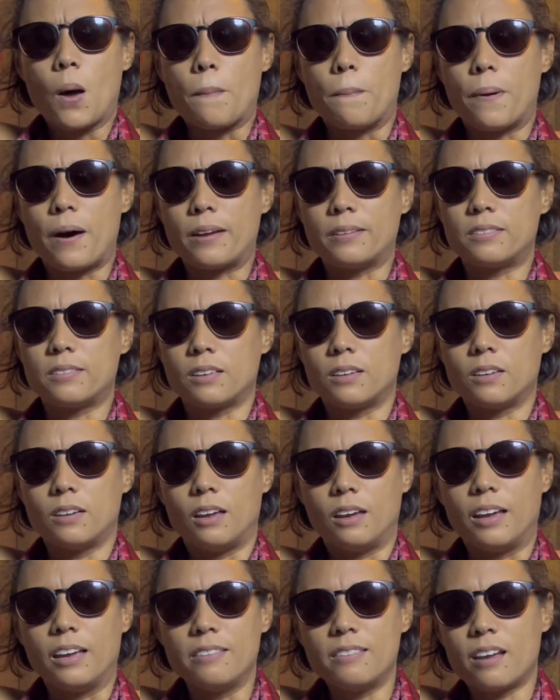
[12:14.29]
But
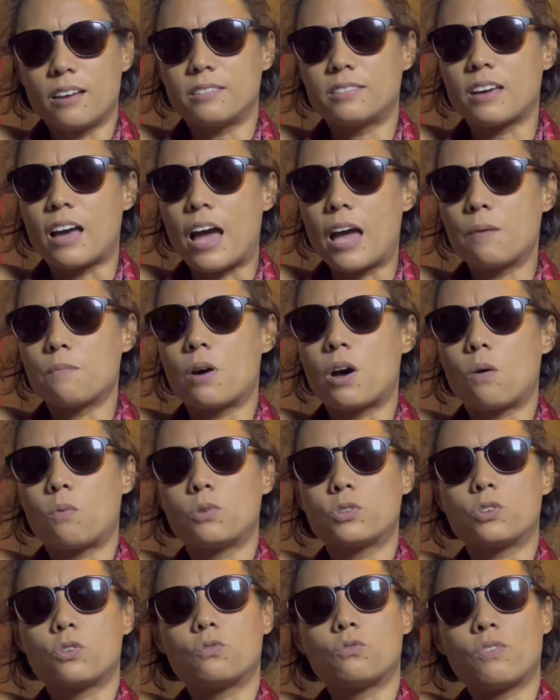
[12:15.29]
in that time, I
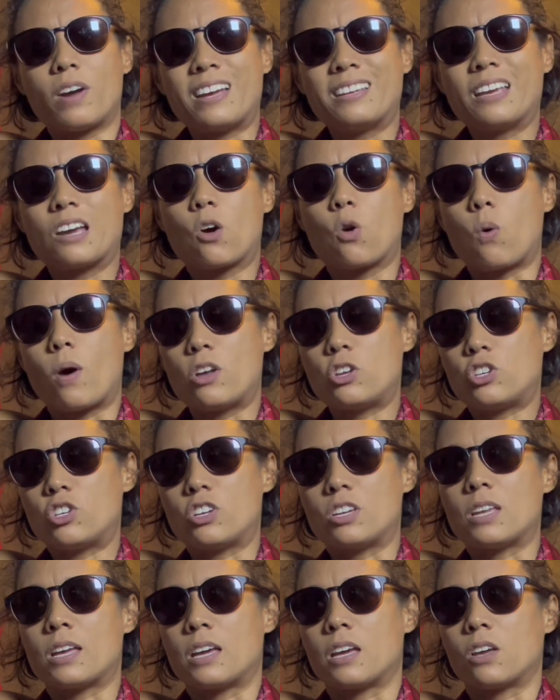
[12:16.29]
was already
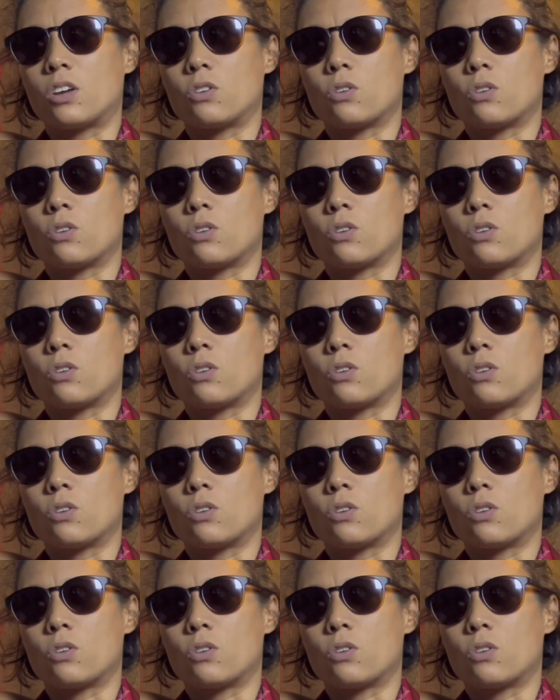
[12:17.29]
questioning,